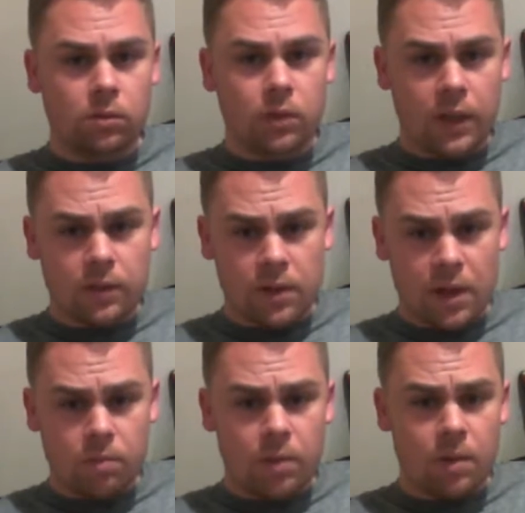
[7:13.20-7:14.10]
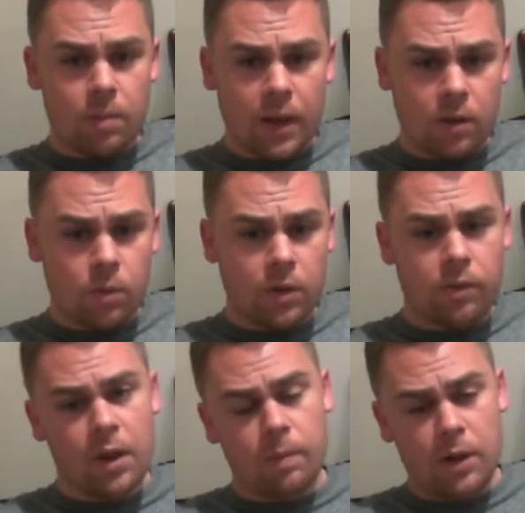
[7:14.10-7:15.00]
Ixan bit back with,
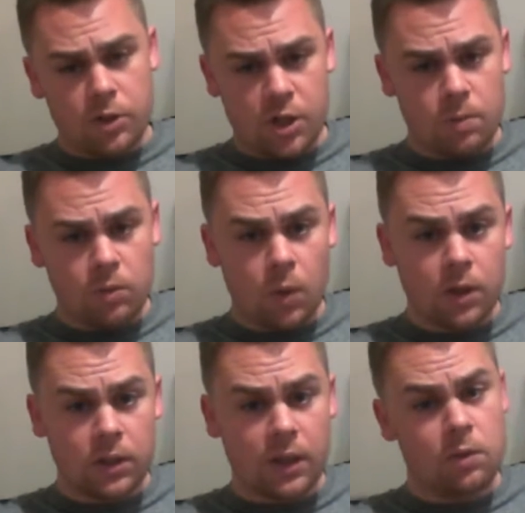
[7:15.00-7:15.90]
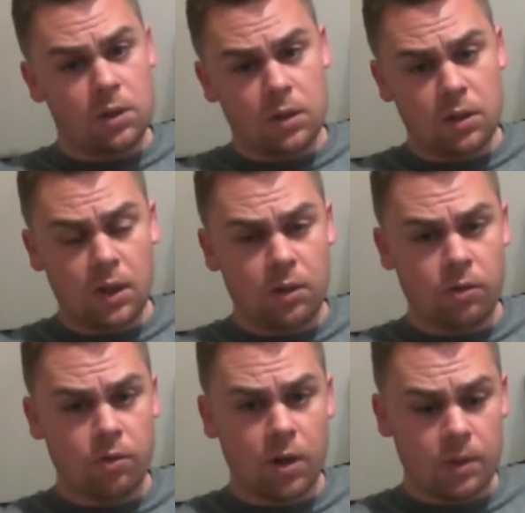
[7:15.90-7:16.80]
how about James White? He was in need of a
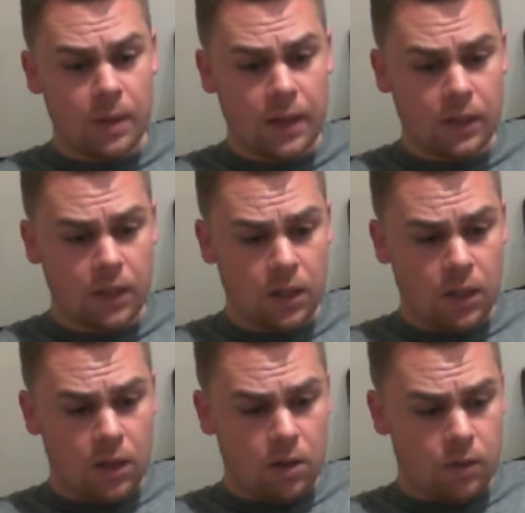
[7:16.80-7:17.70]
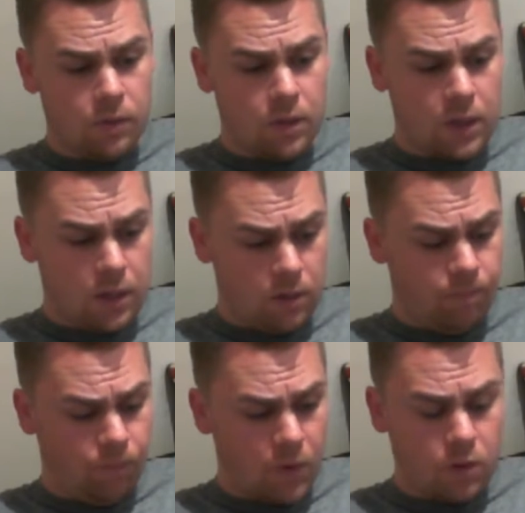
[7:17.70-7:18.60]
running back. I thought, okay,
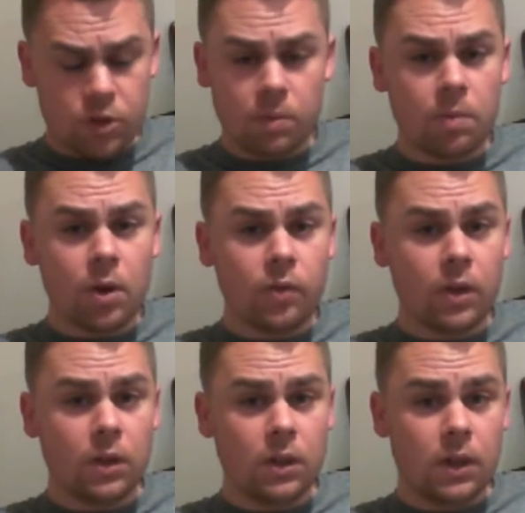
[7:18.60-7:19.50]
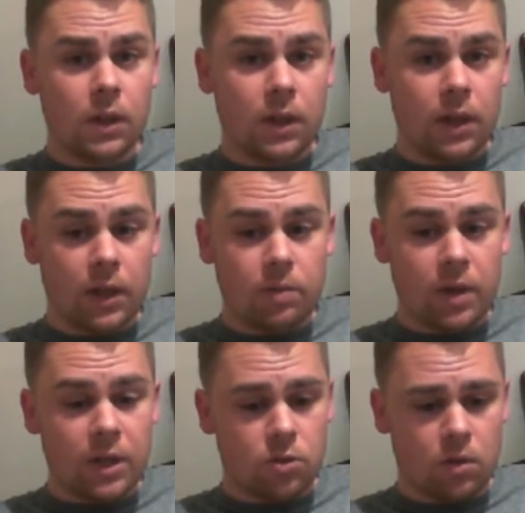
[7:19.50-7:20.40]
I'll ship him over and
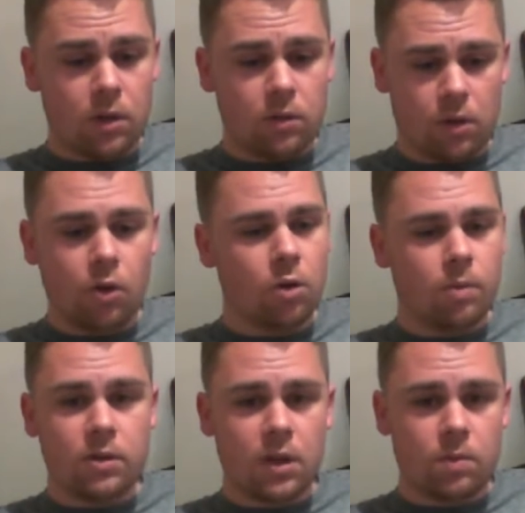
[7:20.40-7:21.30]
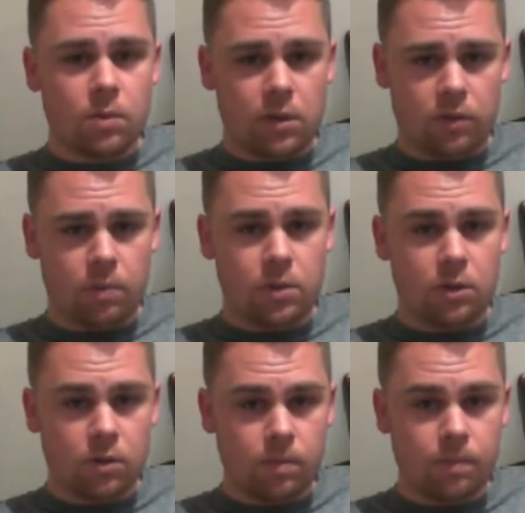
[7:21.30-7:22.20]
make sure I secure up my second receiver
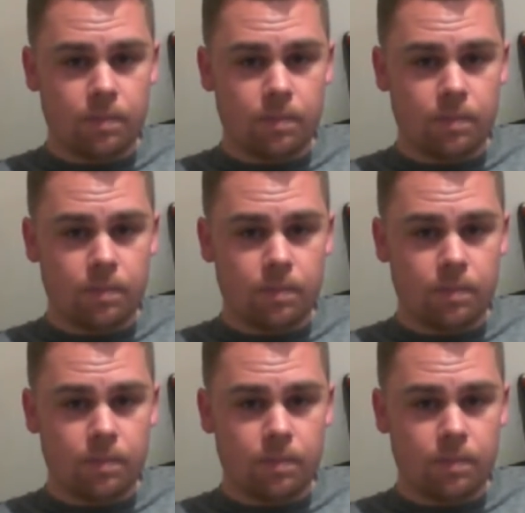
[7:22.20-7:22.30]
position.